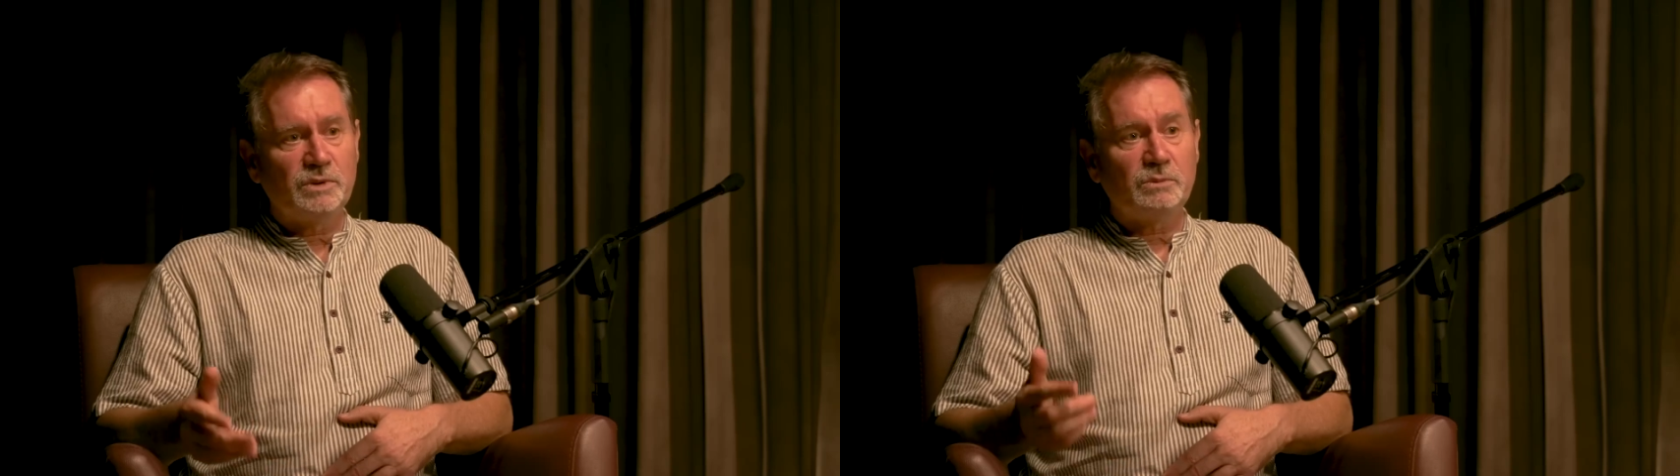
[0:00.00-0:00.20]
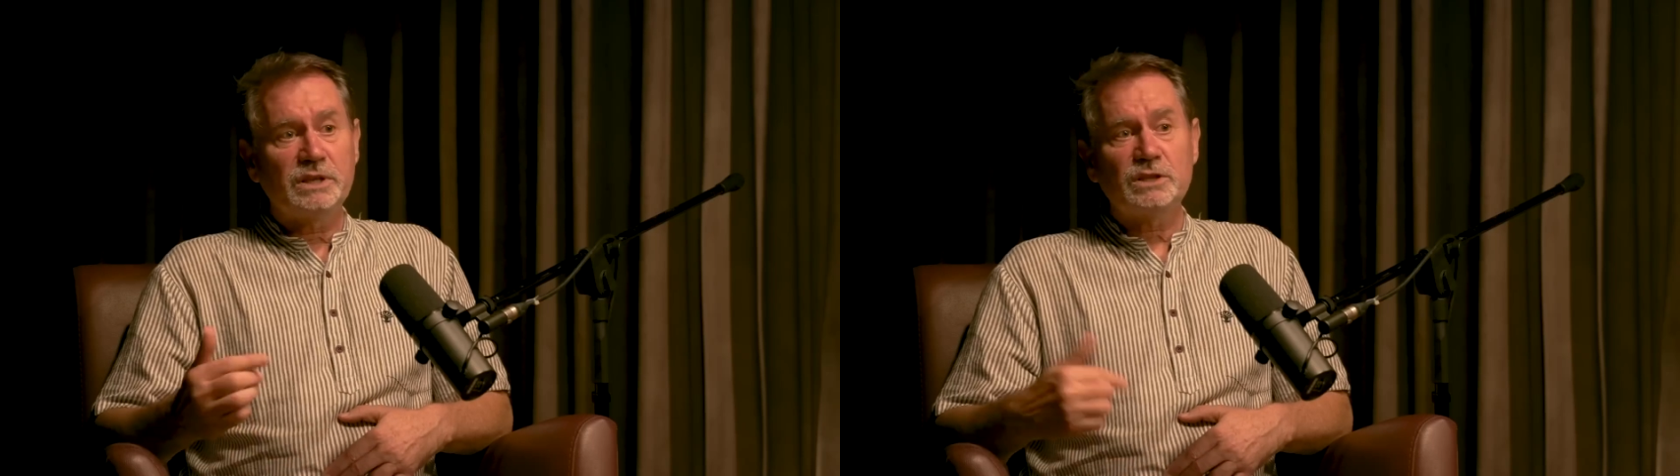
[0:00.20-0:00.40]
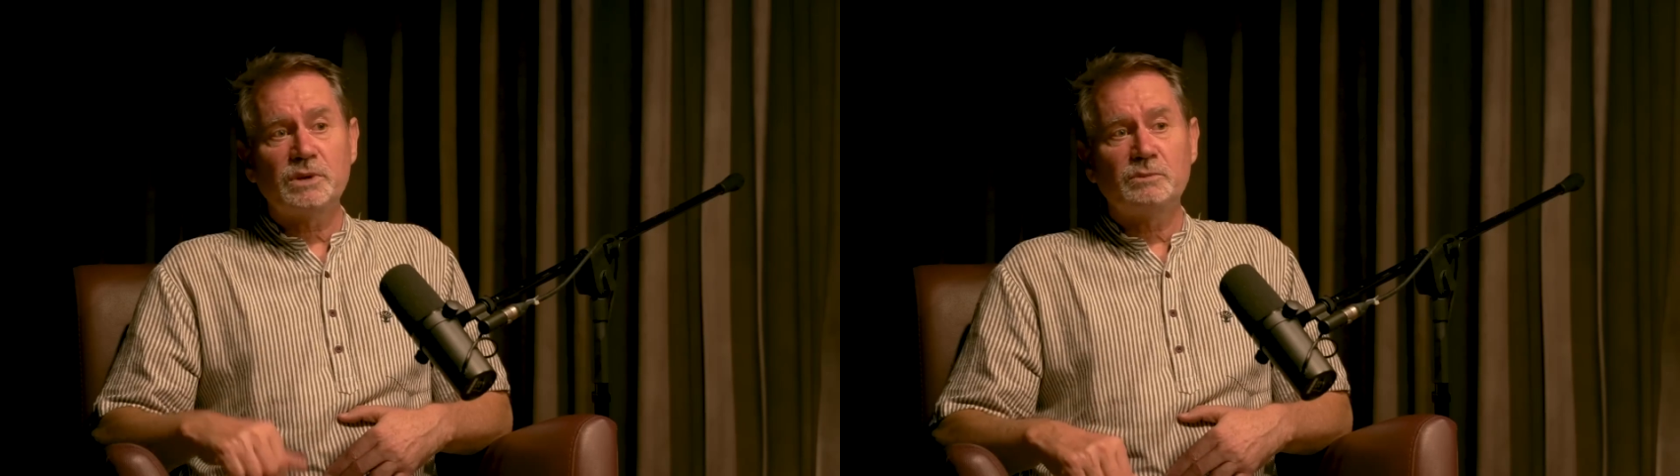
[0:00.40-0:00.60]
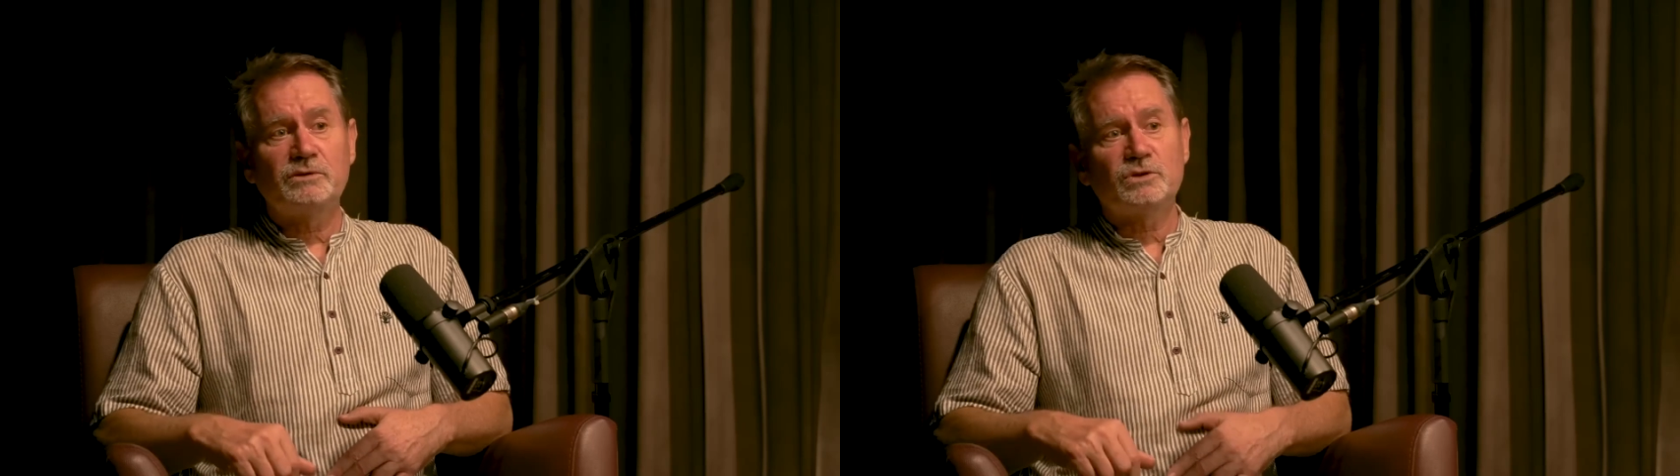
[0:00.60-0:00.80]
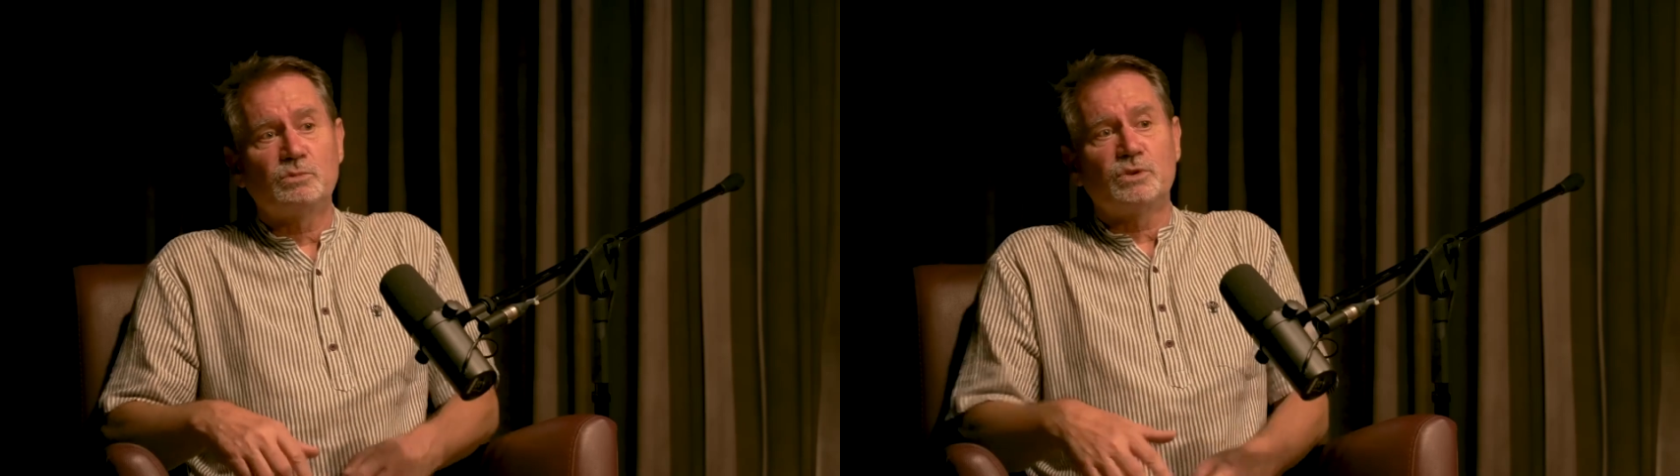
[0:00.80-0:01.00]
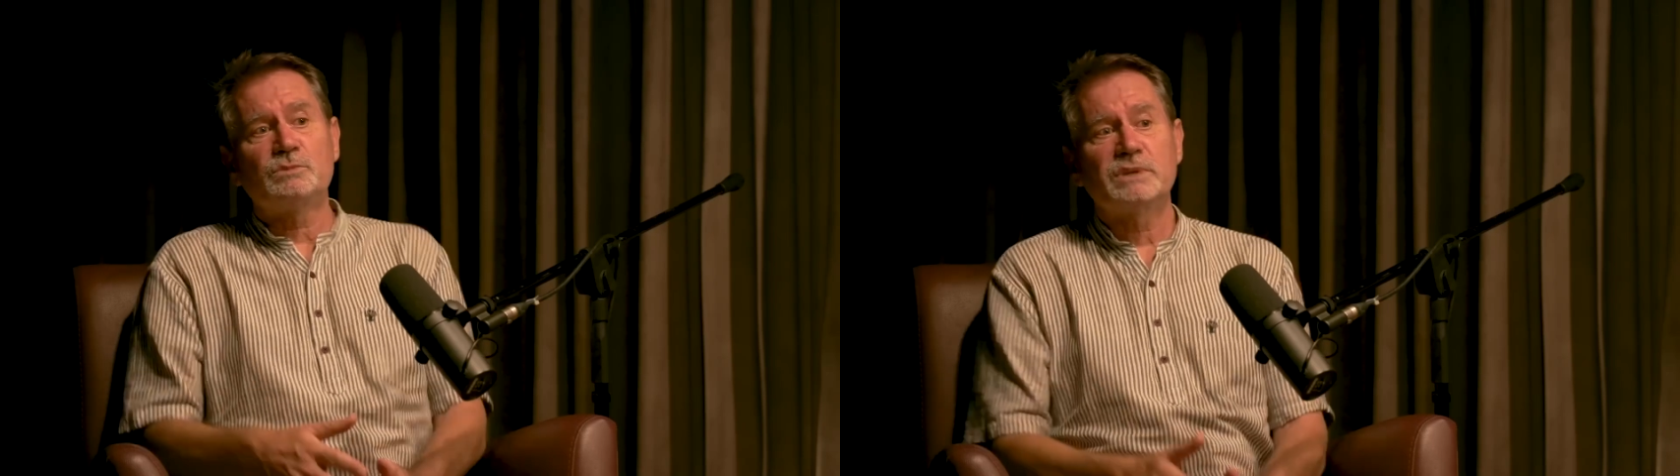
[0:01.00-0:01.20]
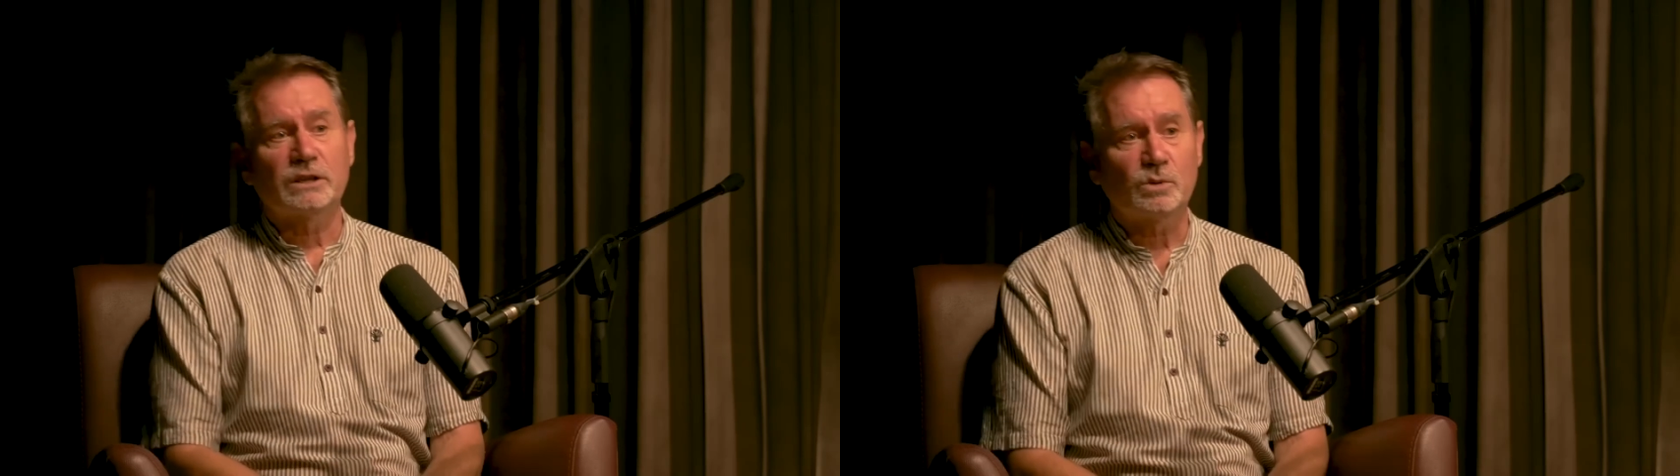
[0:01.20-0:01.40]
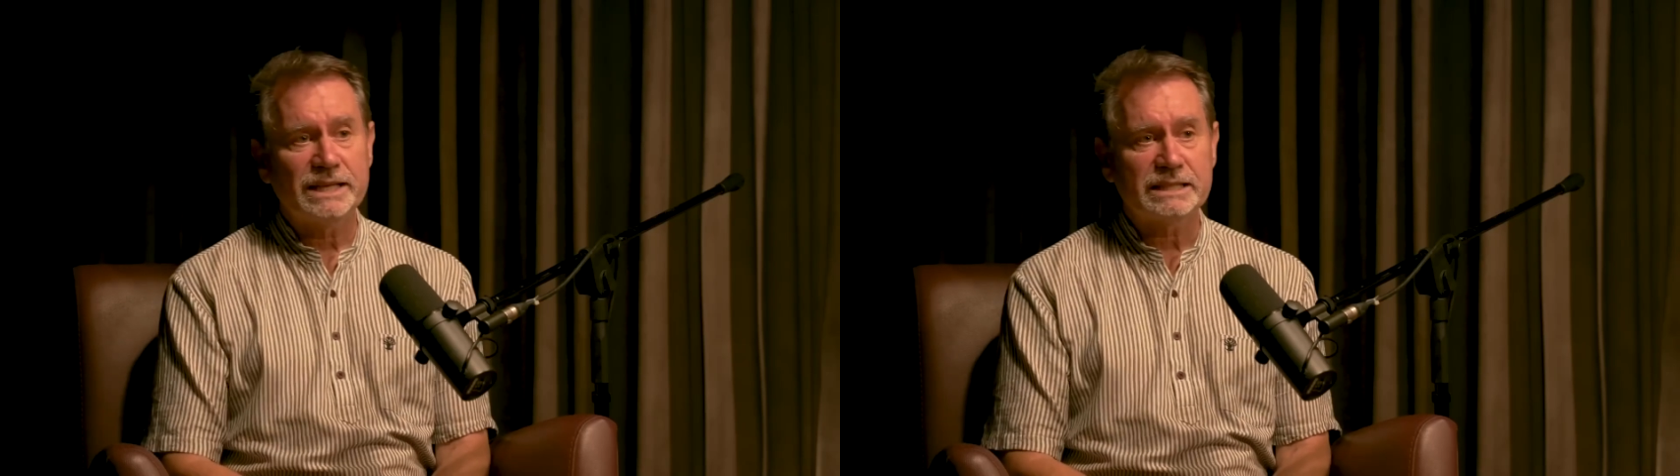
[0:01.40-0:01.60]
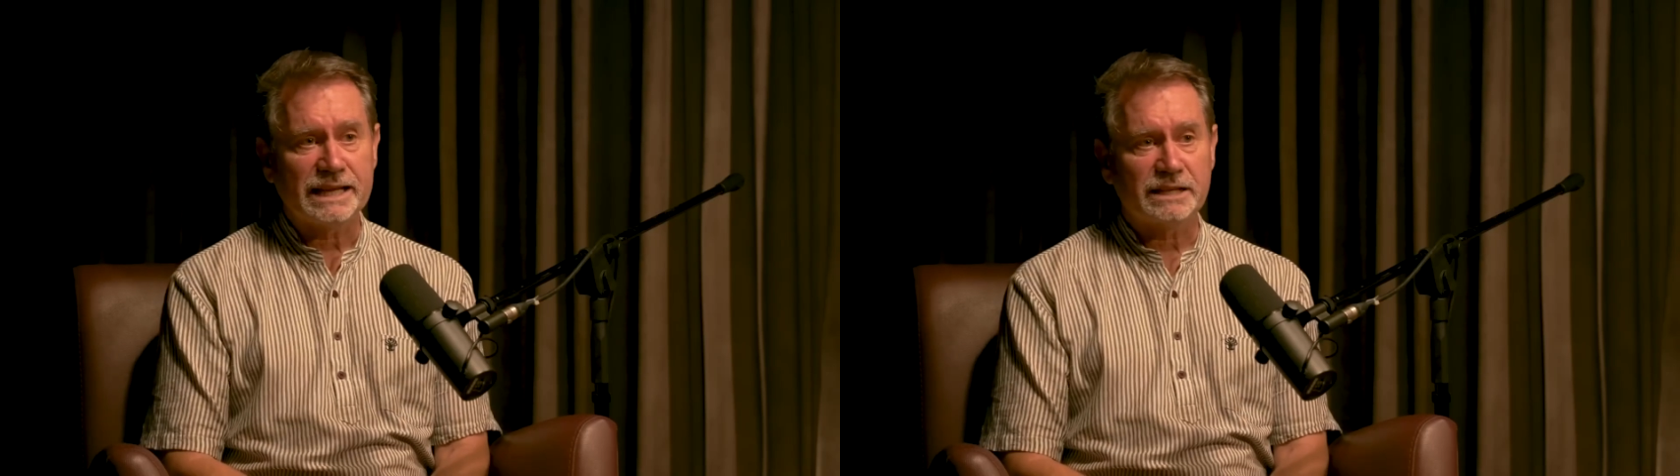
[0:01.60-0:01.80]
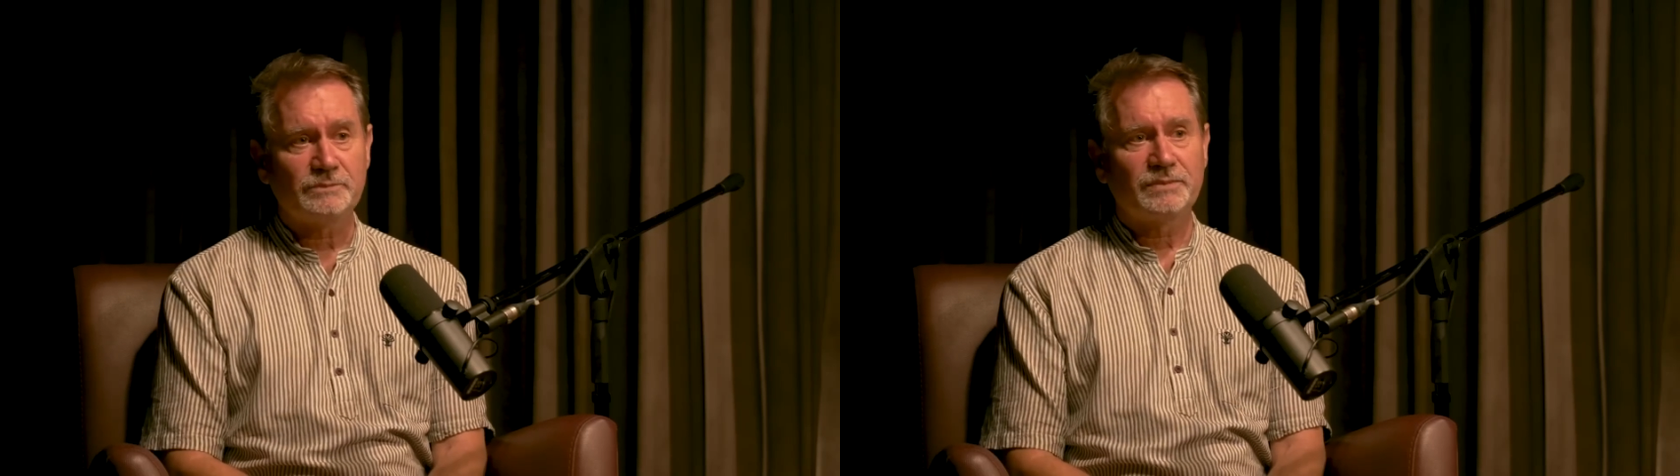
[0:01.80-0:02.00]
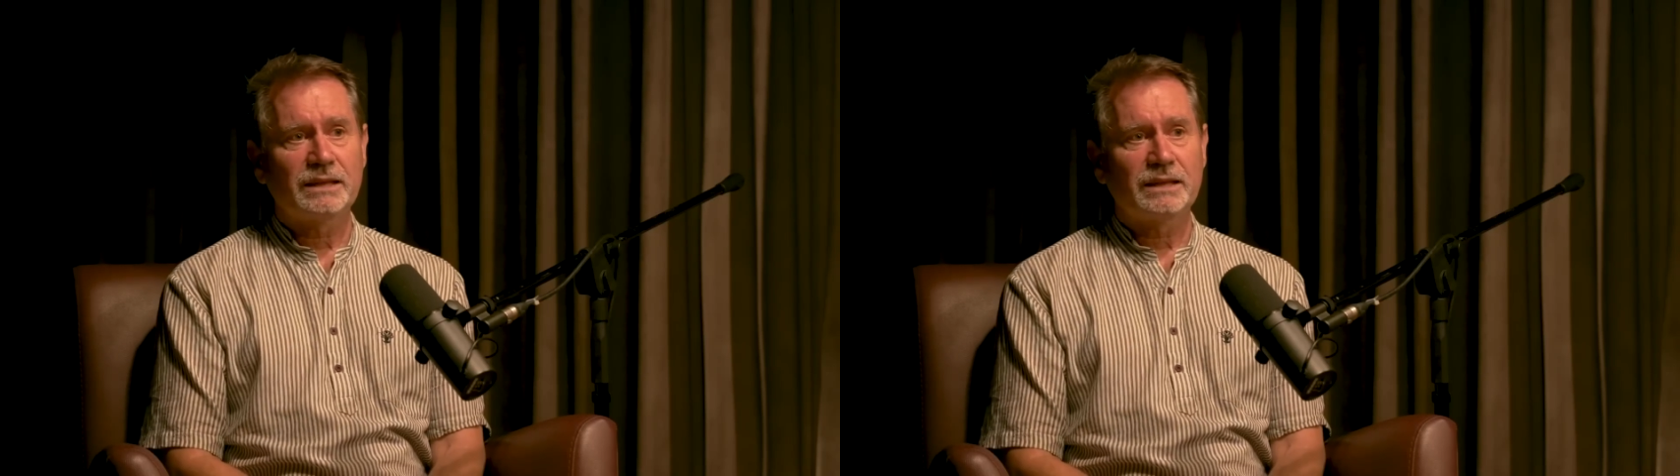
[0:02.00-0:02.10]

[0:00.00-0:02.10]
But once we moved to Brisbane in Queensland,